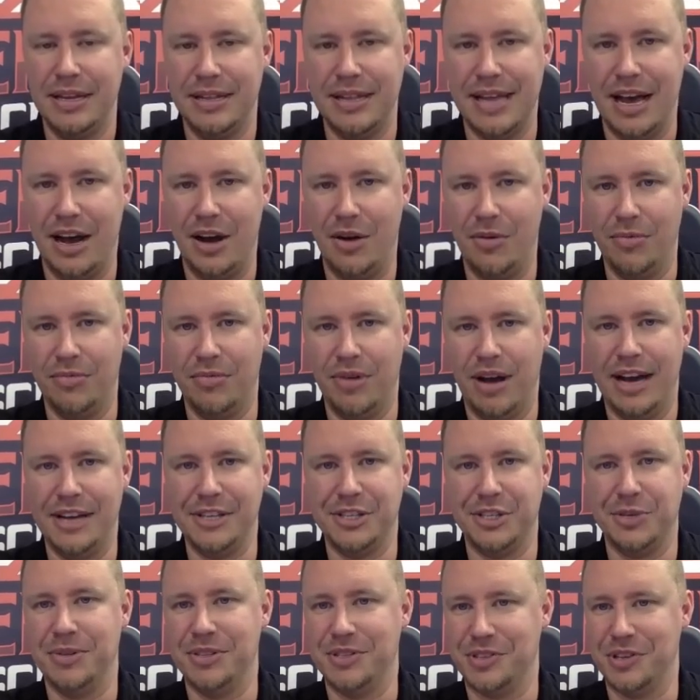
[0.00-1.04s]
Now,
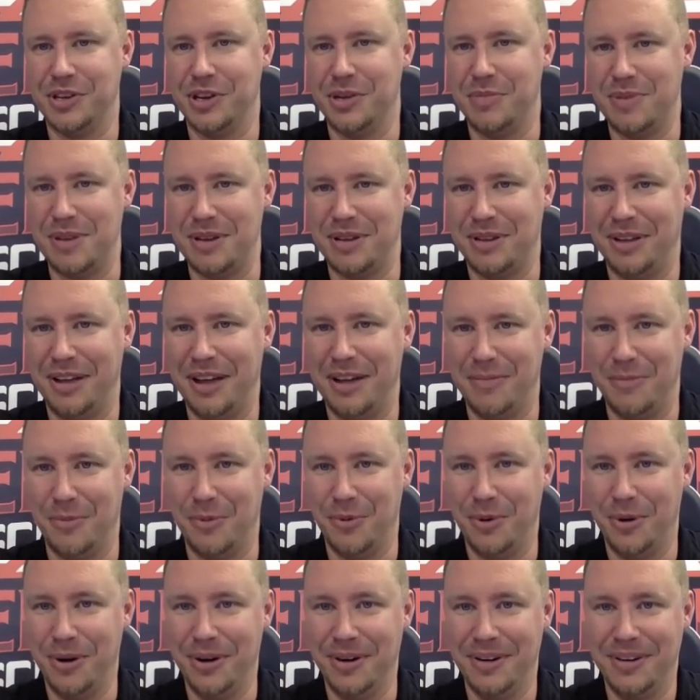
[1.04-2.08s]
Yzerman's going to be a lot
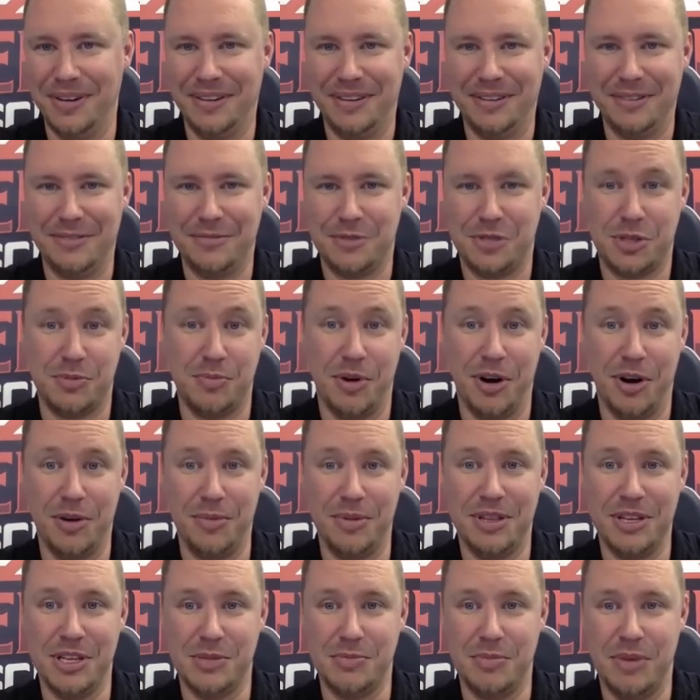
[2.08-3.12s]
more smart
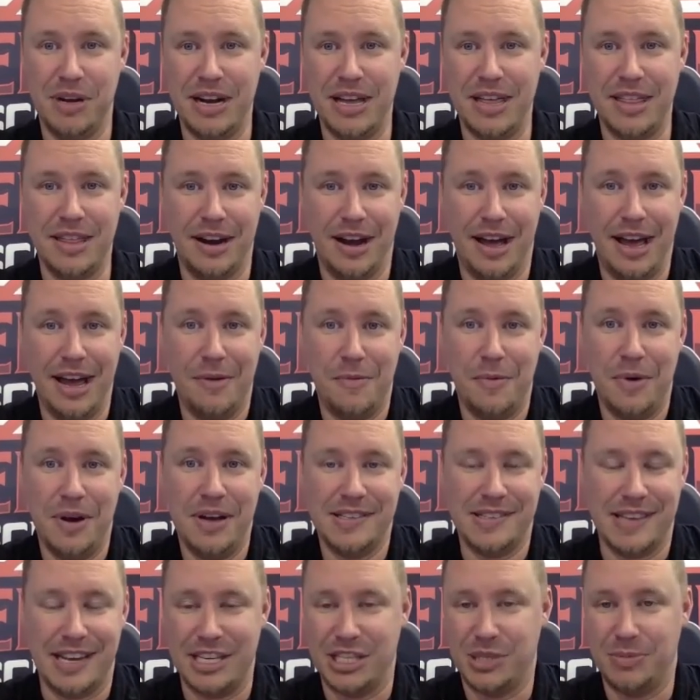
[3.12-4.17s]
with his money than I
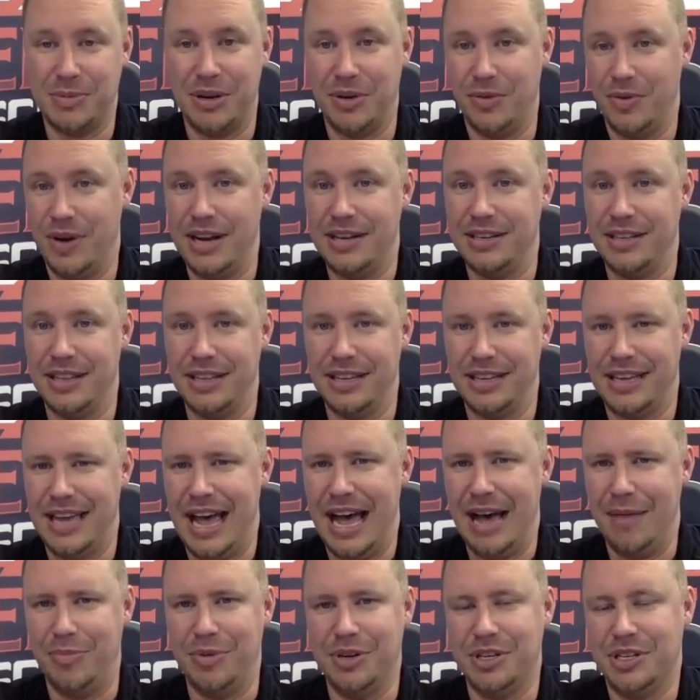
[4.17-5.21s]
was. I spent right to the
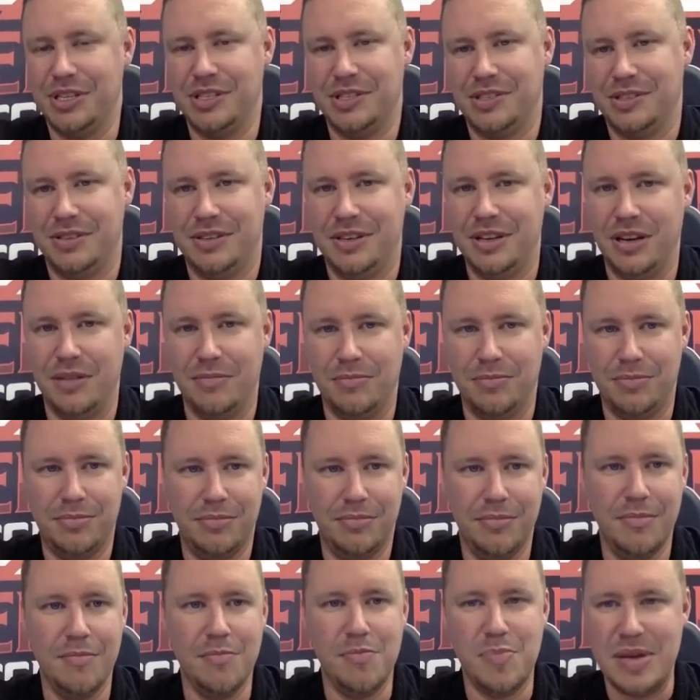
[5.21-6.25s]
cap, which isn't going to
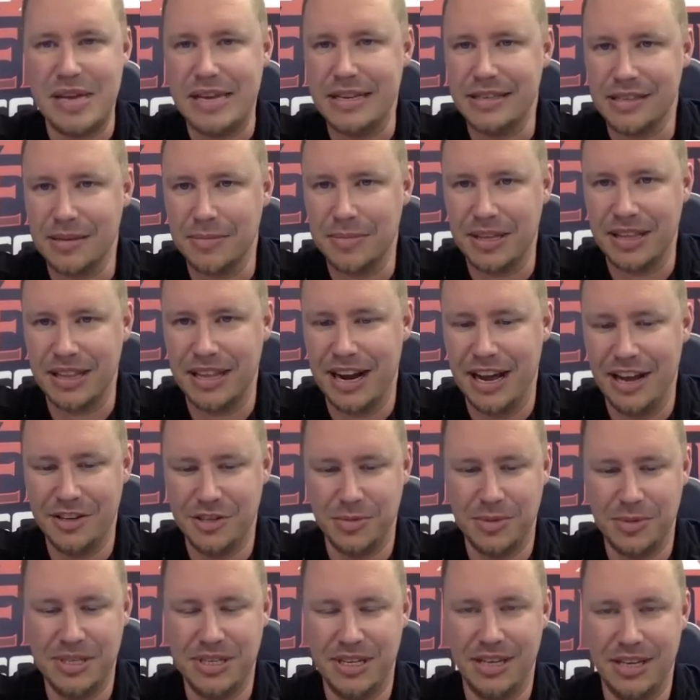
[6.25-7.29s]
be something that
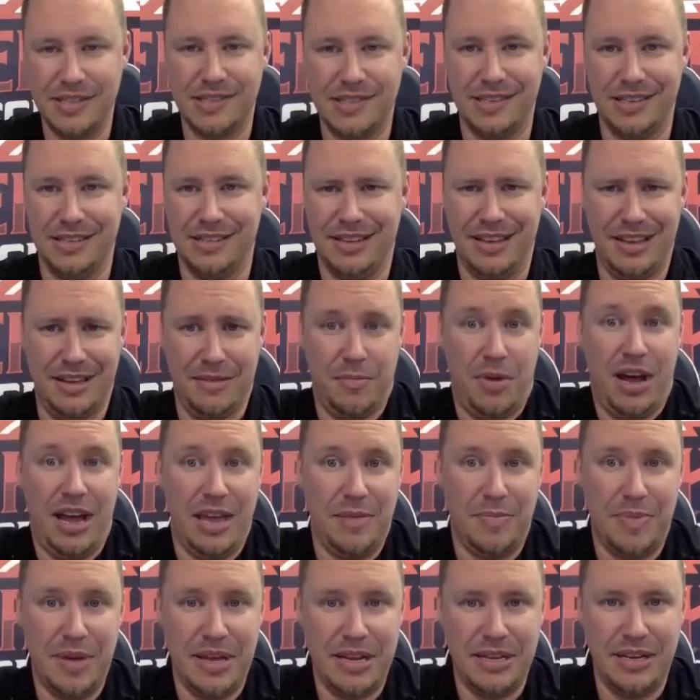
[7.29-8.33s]
Yzerman does, in my
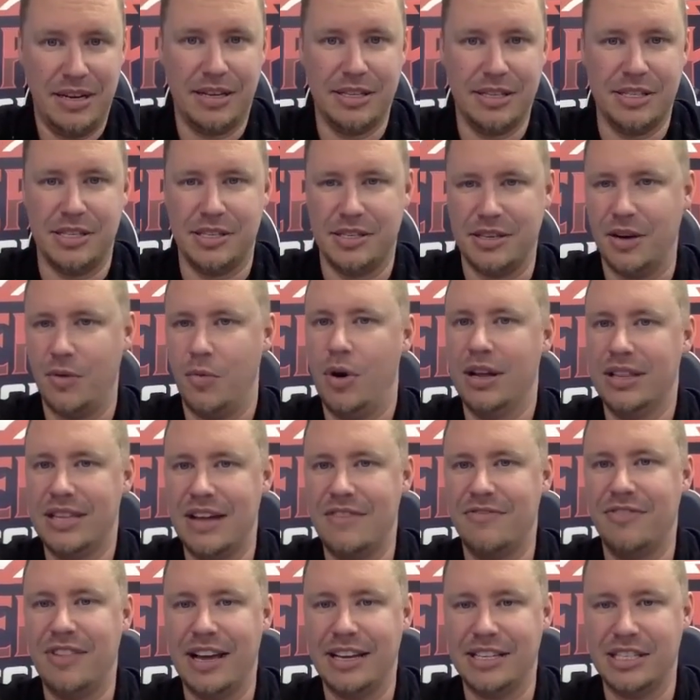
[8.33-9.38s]
opinion, because he's going to want
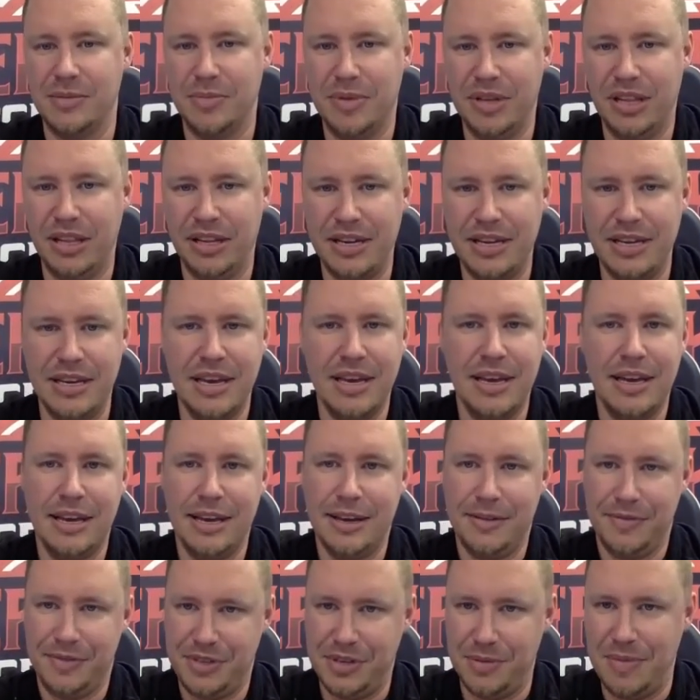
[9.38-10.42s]
that flexibility
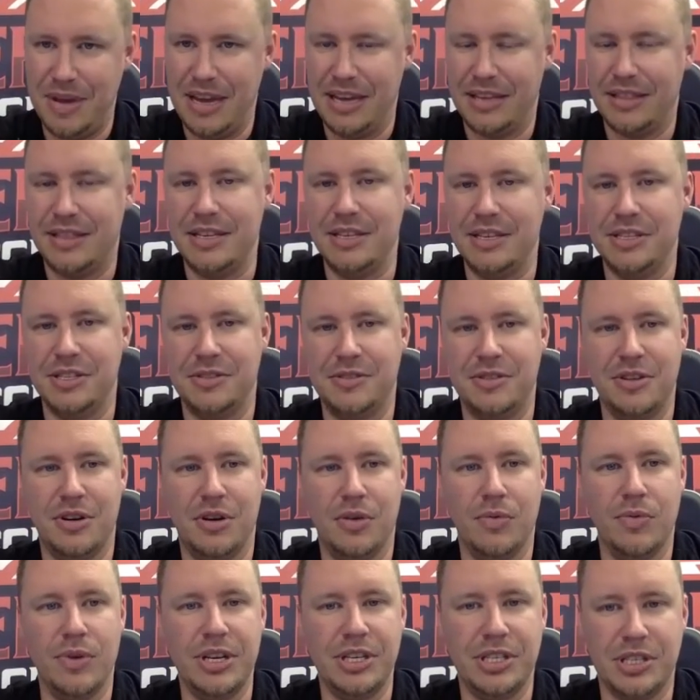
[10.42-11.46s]
to make these,
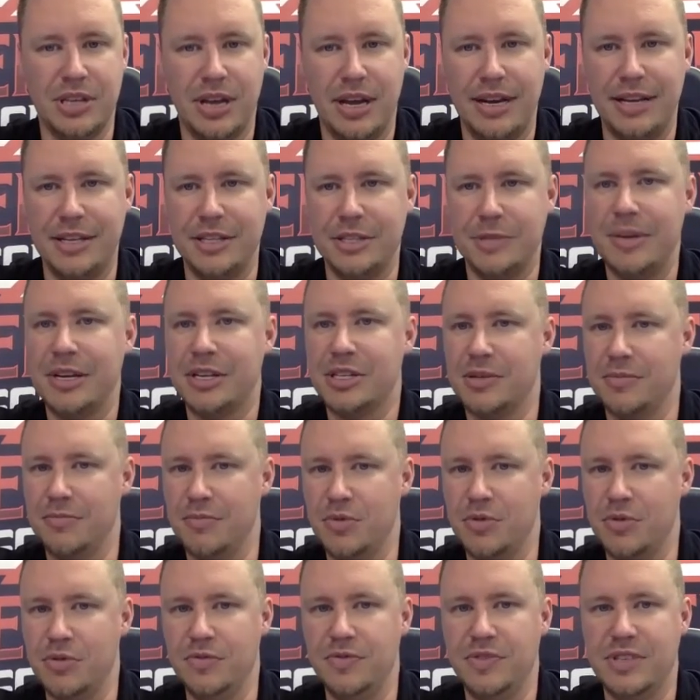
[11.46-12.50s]
re-signings, make some
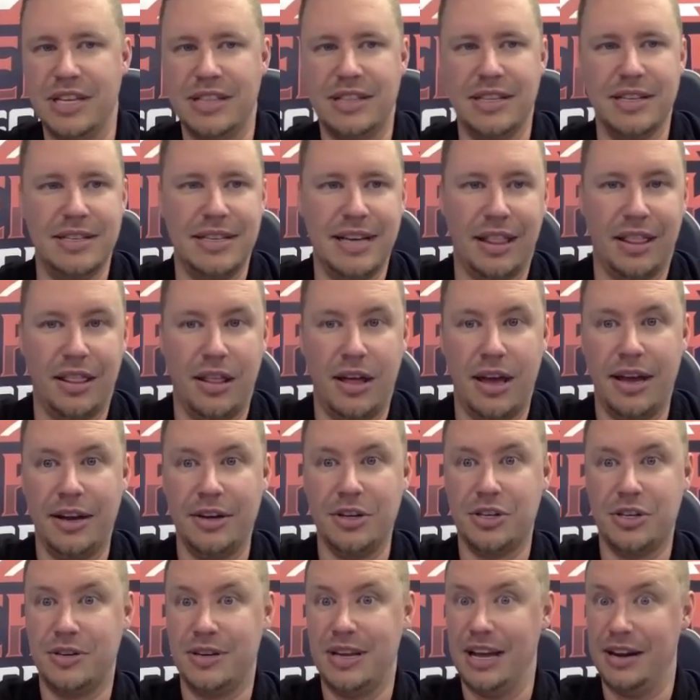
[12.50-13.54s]
moves at the deadline,
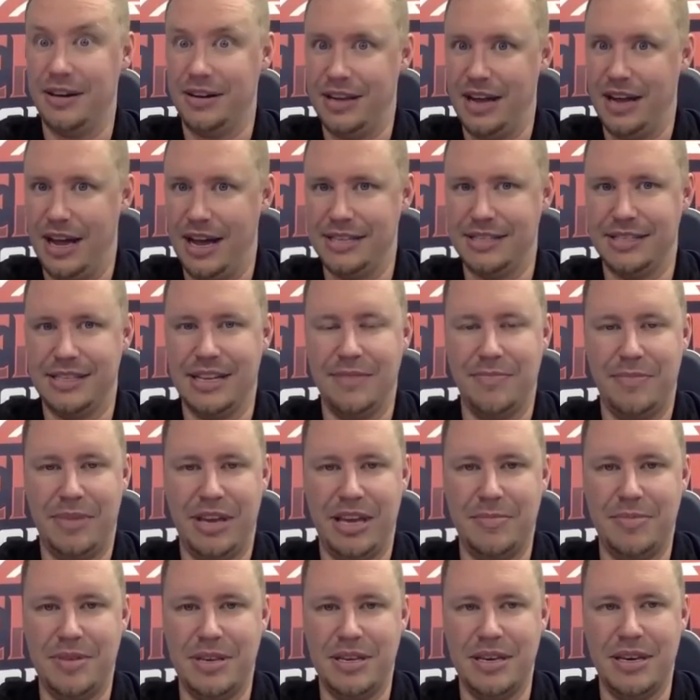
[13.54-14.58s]
get guys that
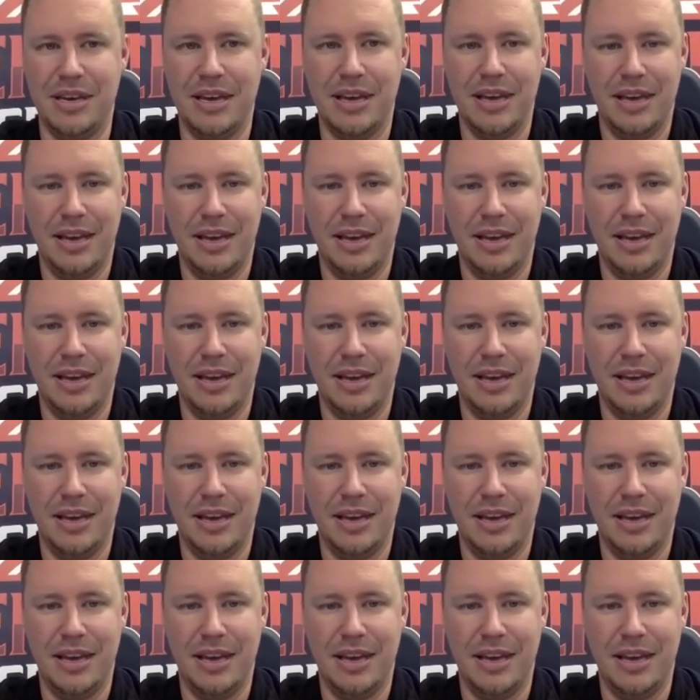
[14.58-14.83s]
maybe,